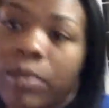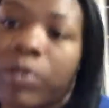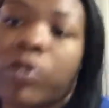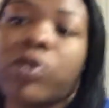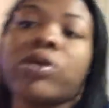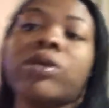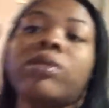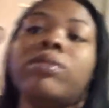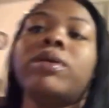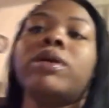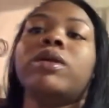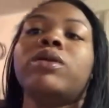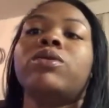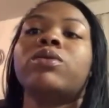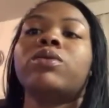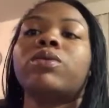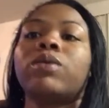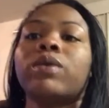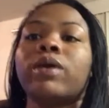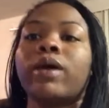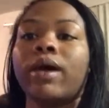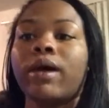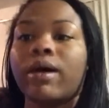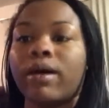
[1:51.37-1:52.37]
I'm going to be
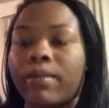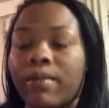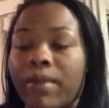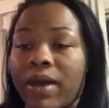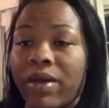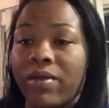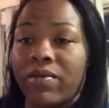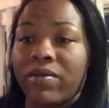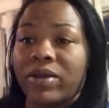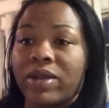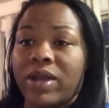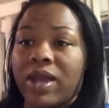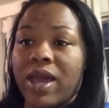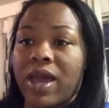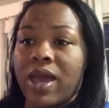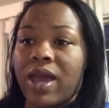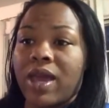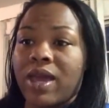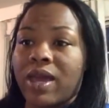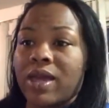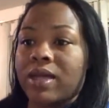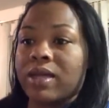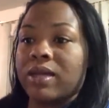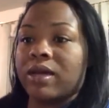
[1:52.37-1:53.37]
doing every
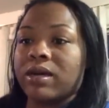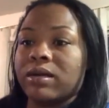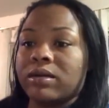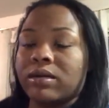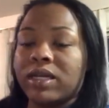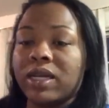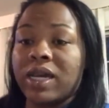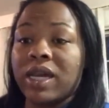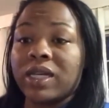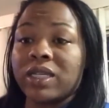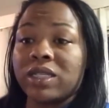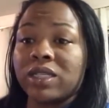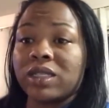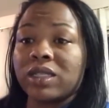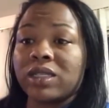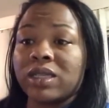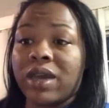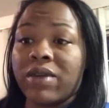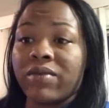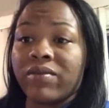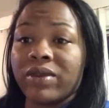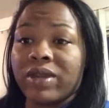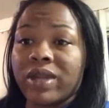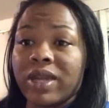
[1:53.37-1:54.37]
day, Deasia's
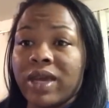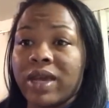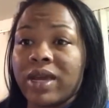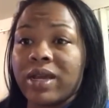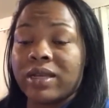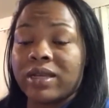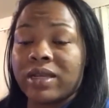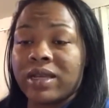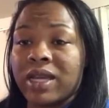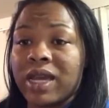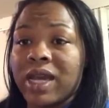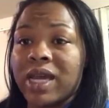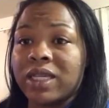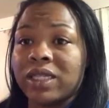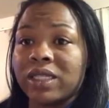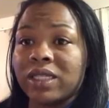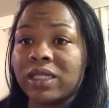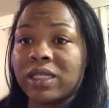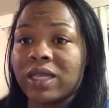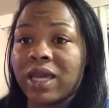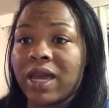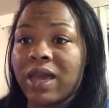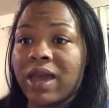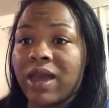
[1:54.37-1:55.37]

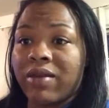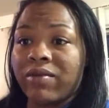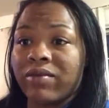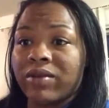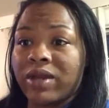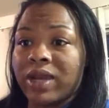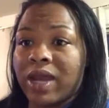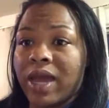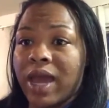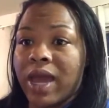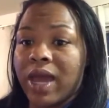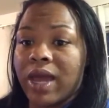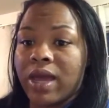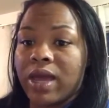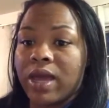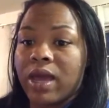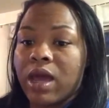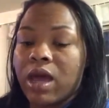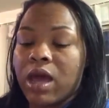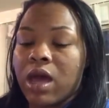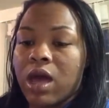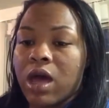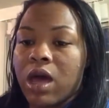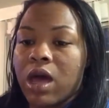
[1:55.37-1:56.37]
day every day
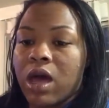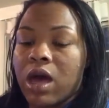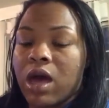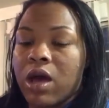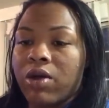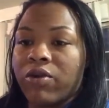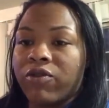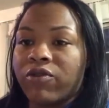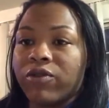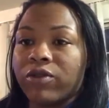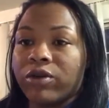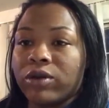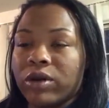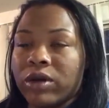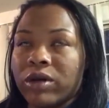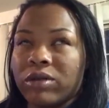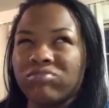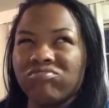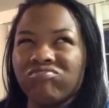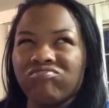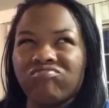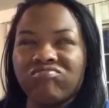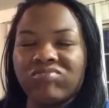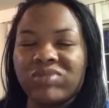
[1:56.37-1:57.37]

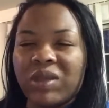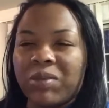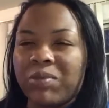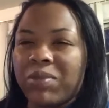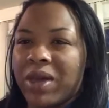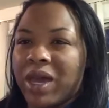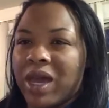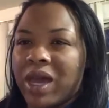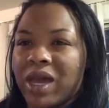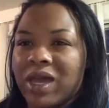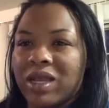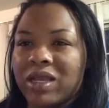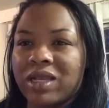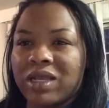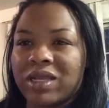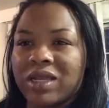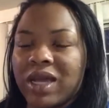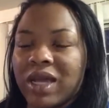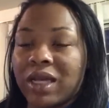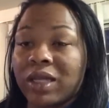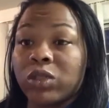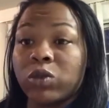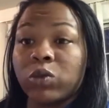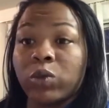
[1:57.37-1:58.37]
for the
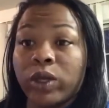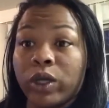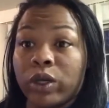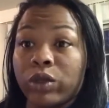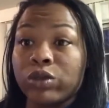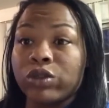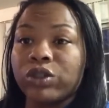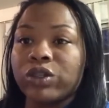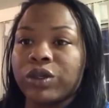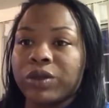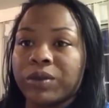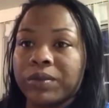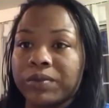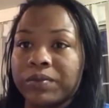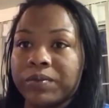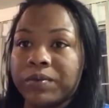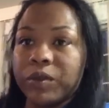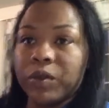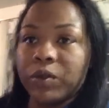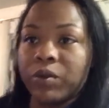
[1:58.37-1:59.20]
next week or two.